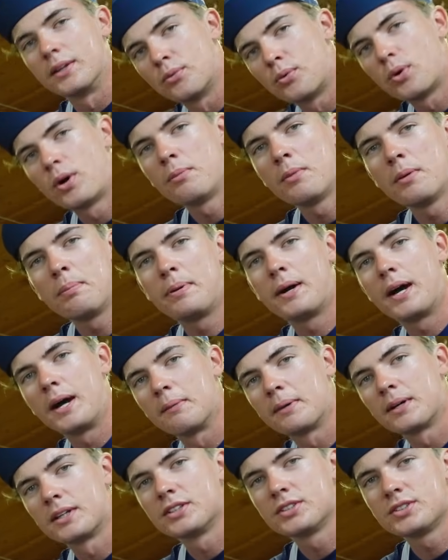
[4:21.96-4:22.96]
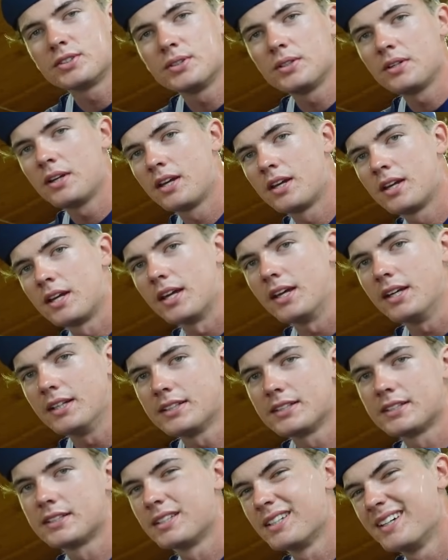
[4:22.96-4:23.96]
the warm-up I'm gonna do
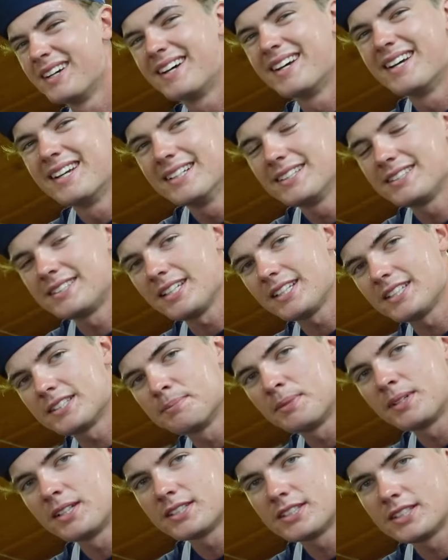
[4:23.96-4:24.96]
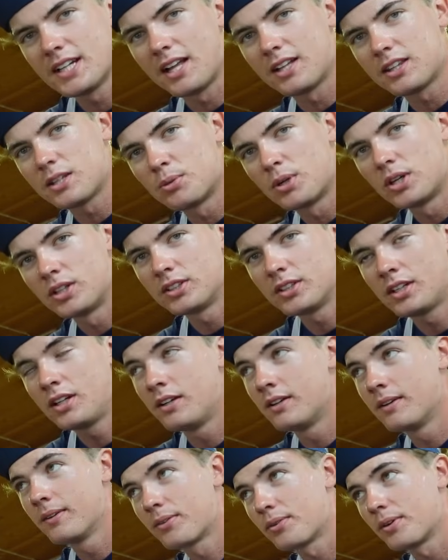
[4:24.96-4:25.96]
is 6 minutes LT1,
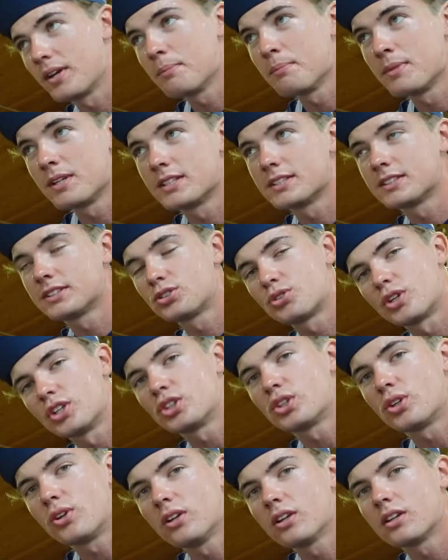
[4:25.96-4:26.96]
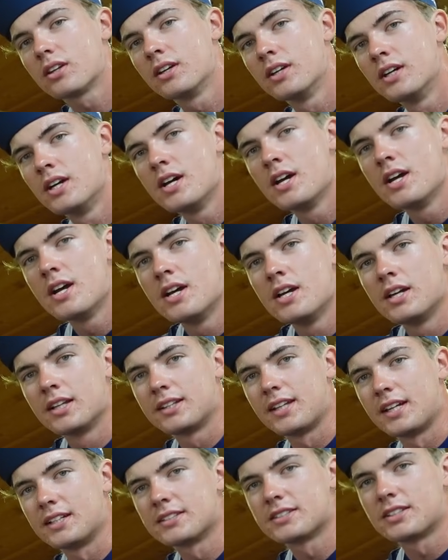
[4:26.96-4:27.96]
3 minutes threshold,
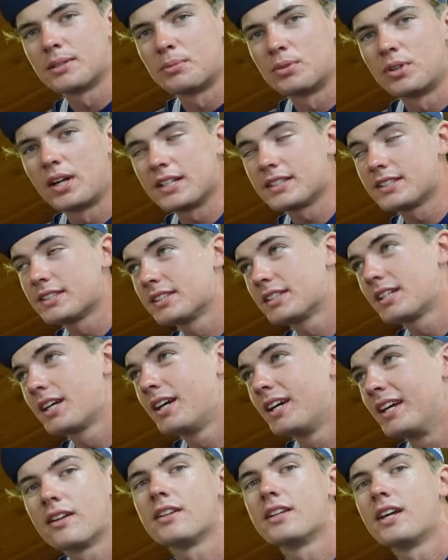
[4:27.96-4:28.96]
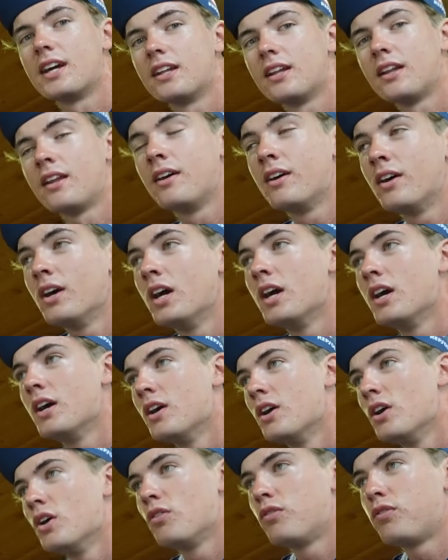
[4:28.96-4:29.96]
then some rest, then
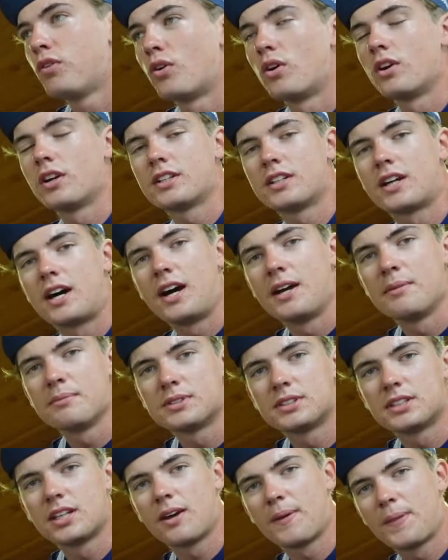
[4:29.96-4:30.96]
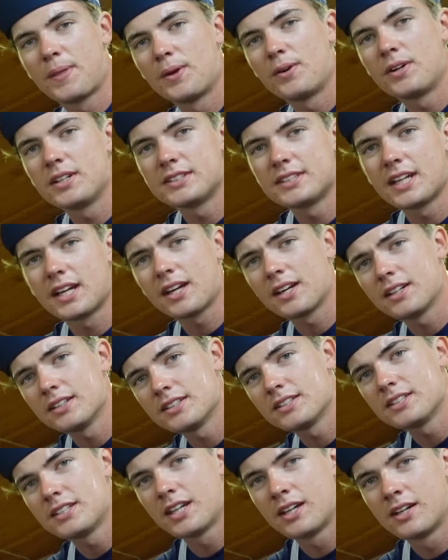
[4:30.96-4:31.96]
4 times 30
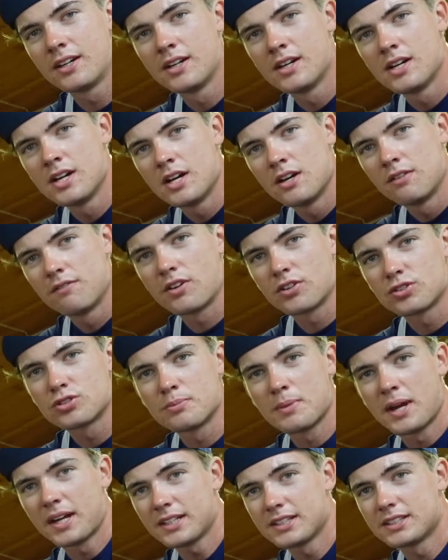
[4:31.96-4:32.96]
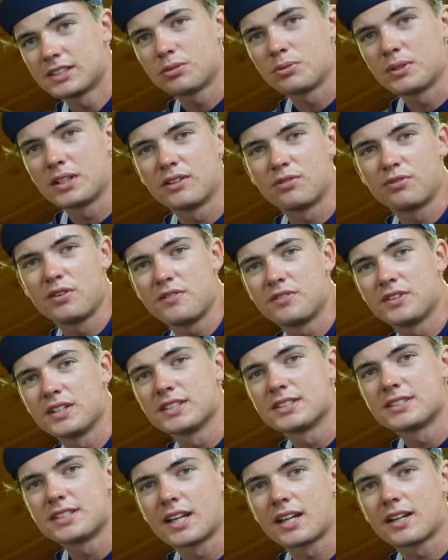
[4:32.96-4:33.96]
seconds Vo2 Max with 15
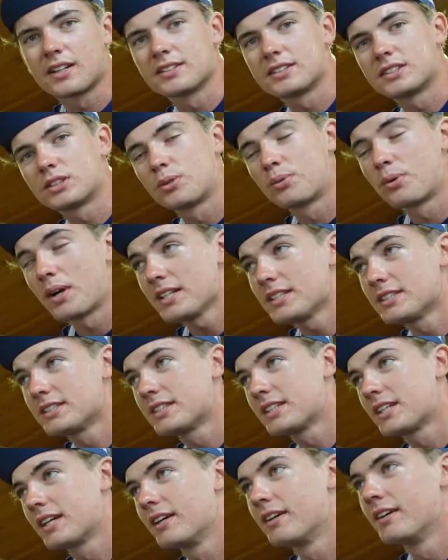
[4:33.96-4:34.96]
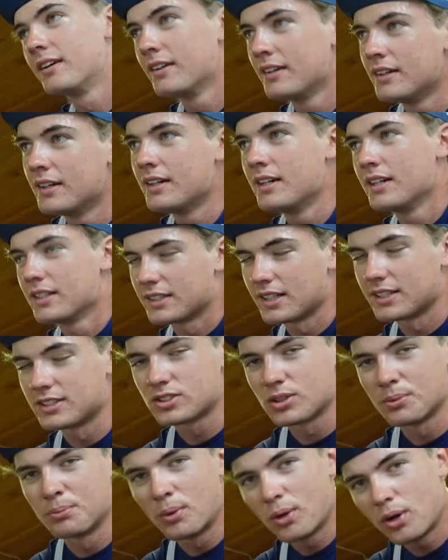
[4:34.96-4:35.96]
seconds rest, then
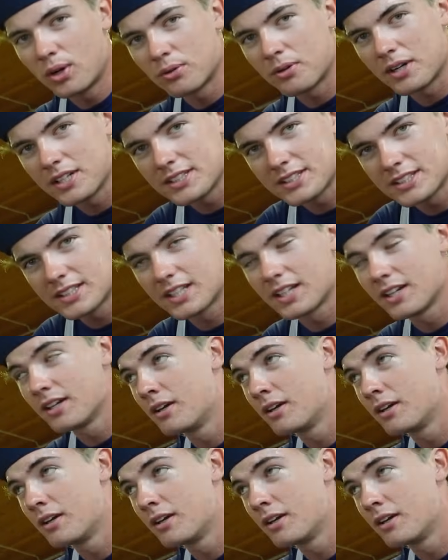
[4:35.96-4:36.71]
some more rest,